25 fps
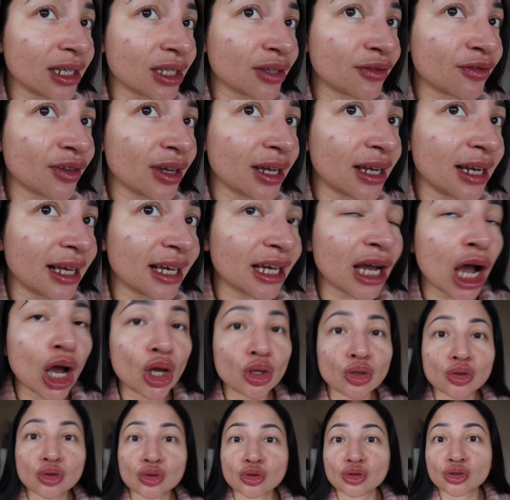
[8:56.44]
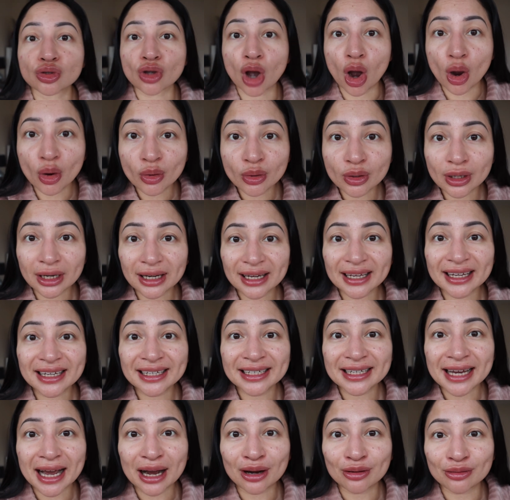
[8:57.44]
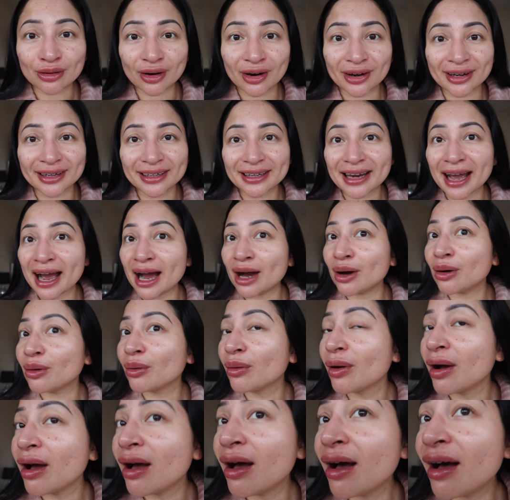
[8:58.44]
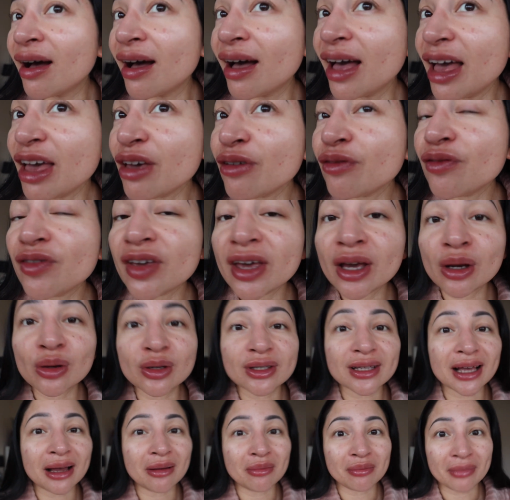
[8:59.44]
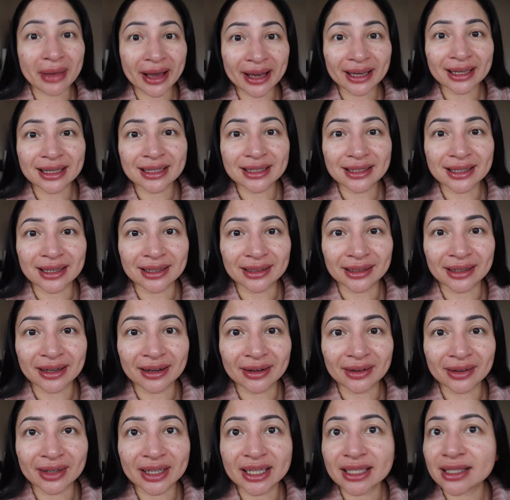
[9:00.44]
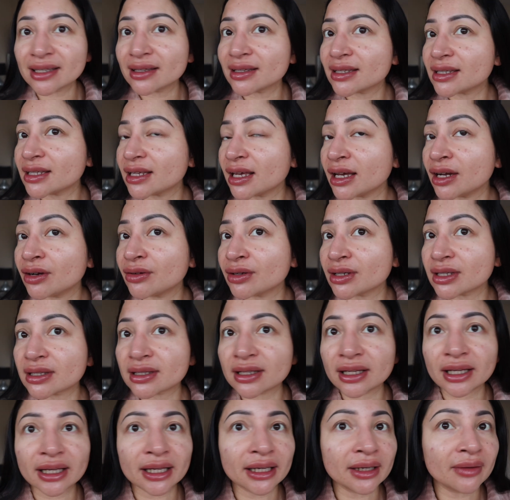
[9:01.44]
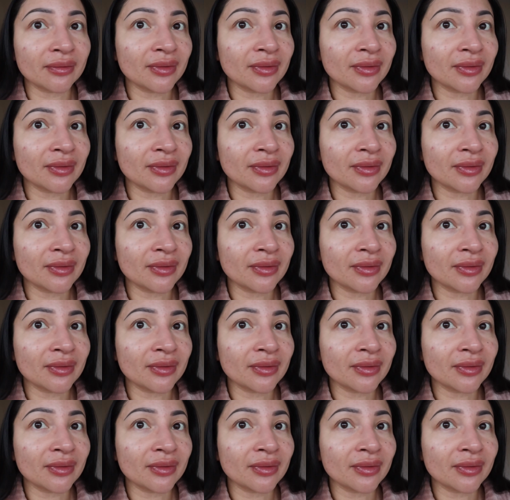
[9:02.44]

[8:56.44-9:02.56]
is feeling so cleaned out right now. It feels amazing, guys, seriously.